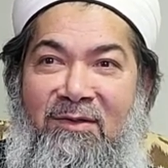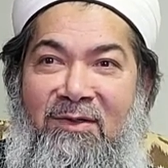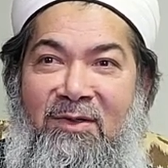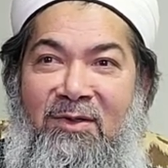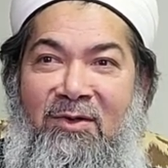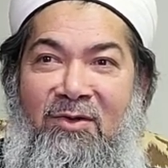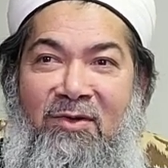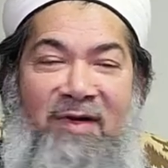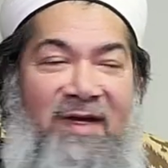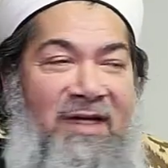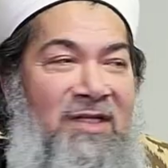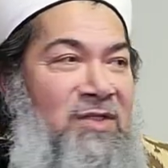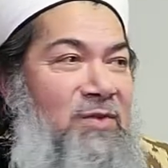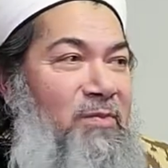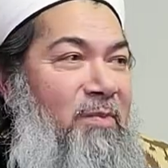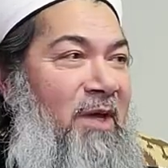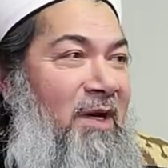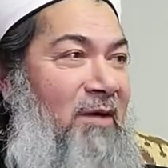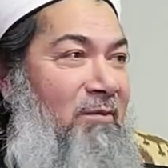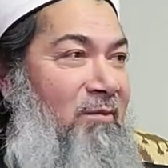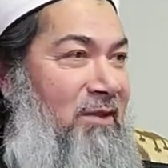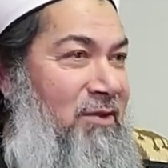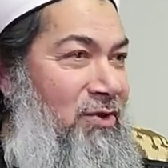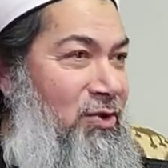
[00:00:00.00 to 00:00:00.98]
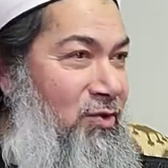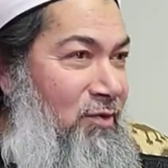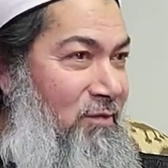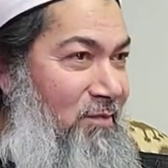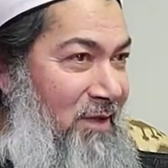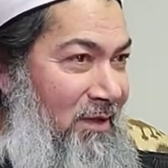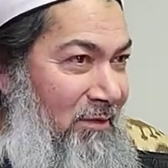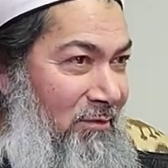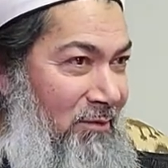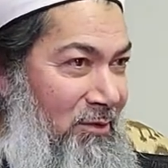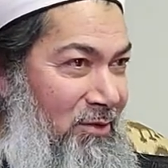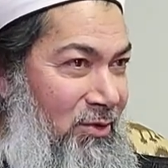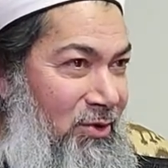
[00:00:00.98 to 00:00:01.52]
Your experiments should
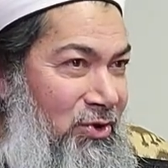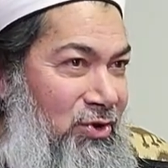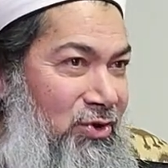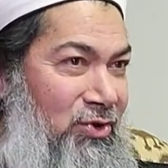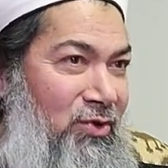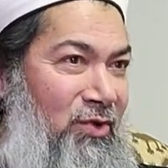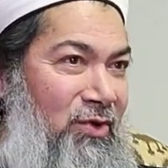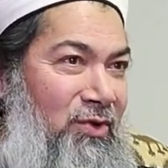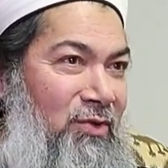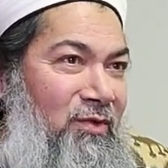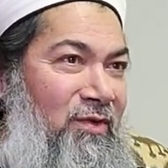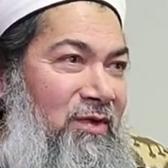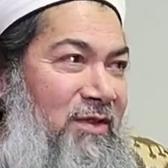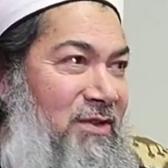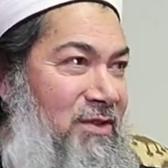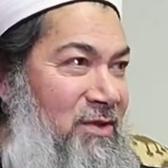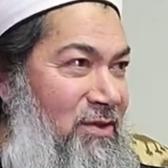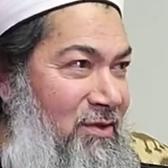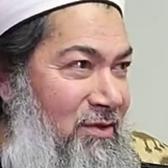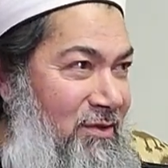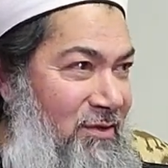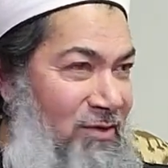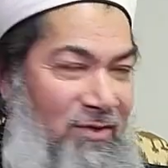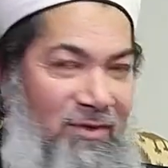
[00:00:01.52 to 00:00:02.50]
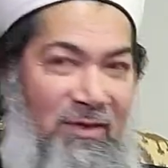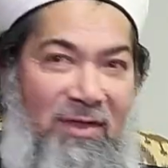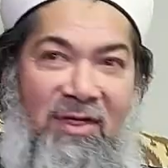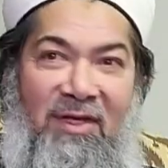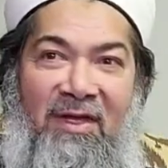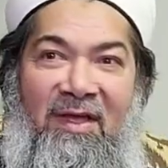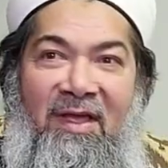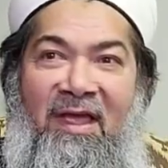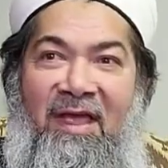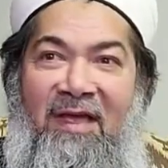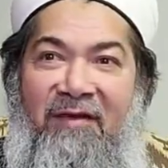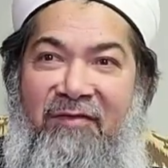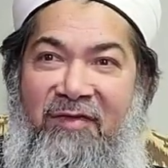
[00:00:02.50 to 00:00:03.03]
be able to show you this.
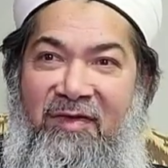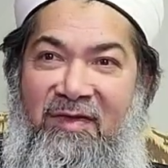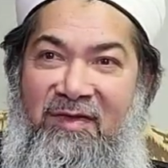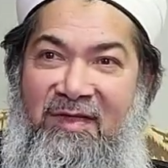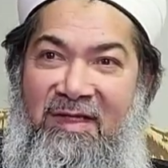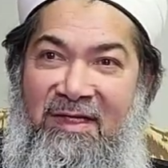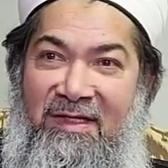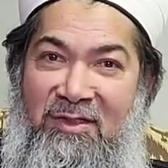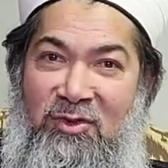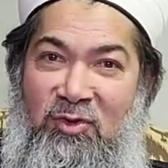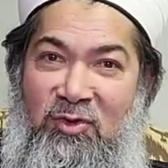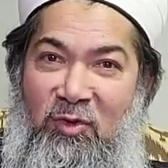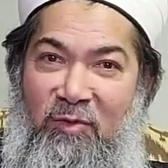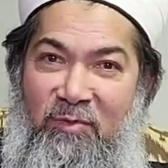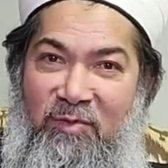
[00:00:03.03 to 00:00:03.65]
Everything is